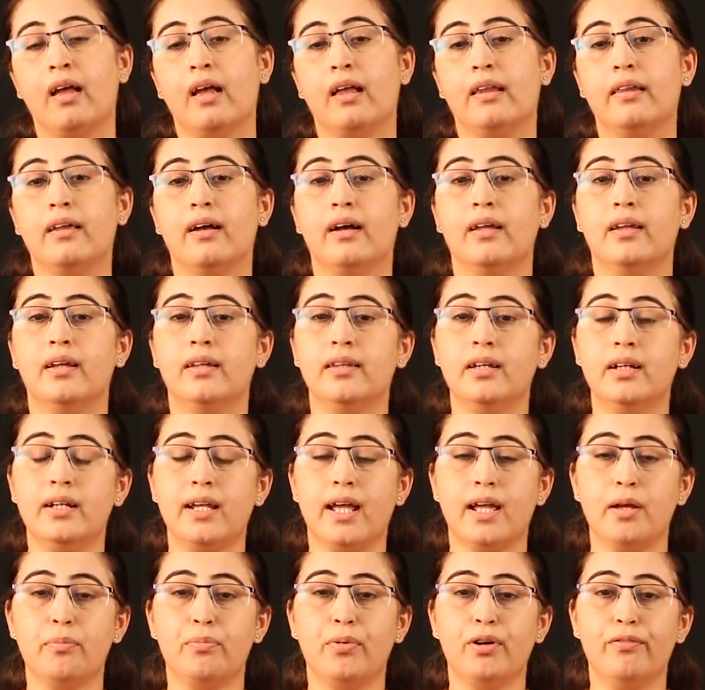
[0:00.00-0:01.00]
The another
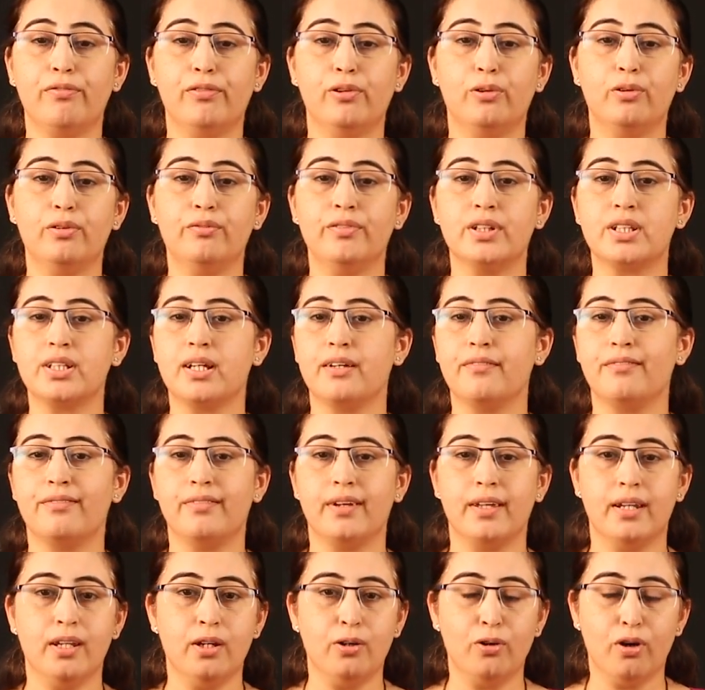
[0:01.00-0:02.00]
type of loan which are
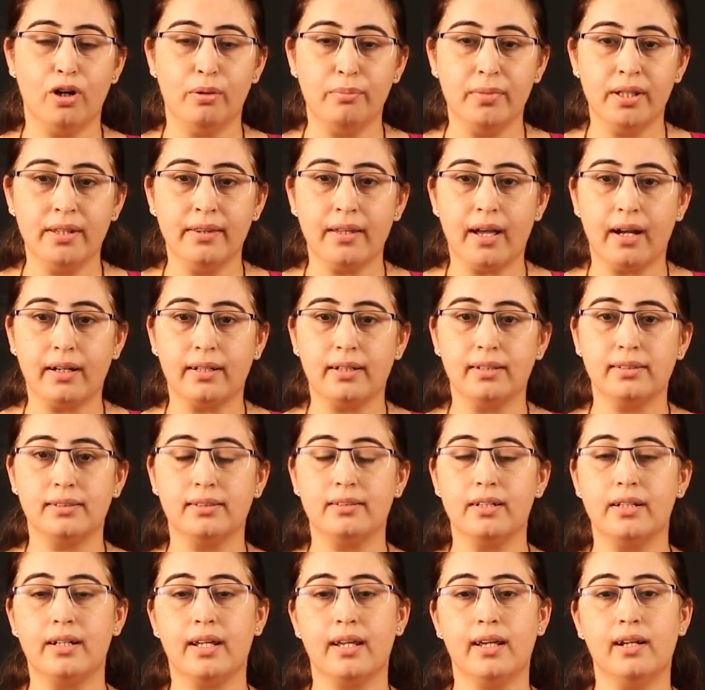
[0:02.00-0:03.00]
very common, that is
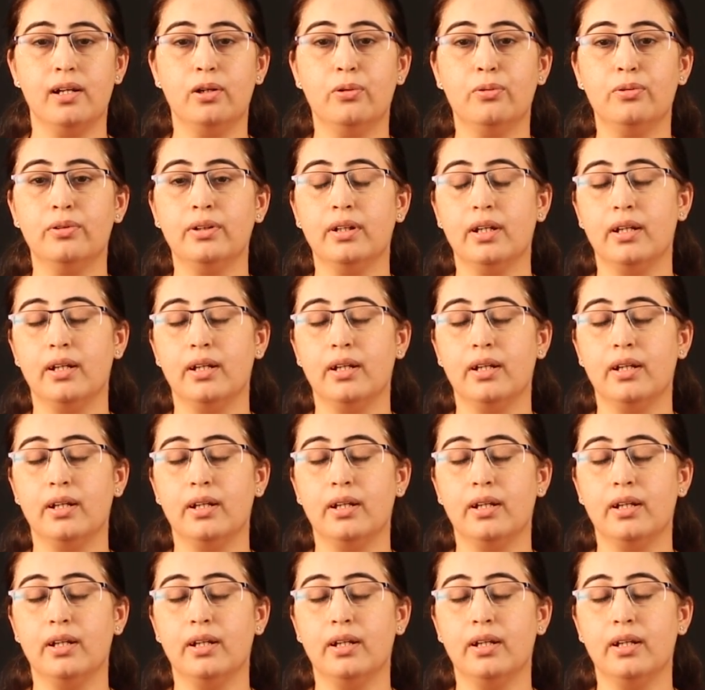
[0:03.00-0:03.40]
retail loan.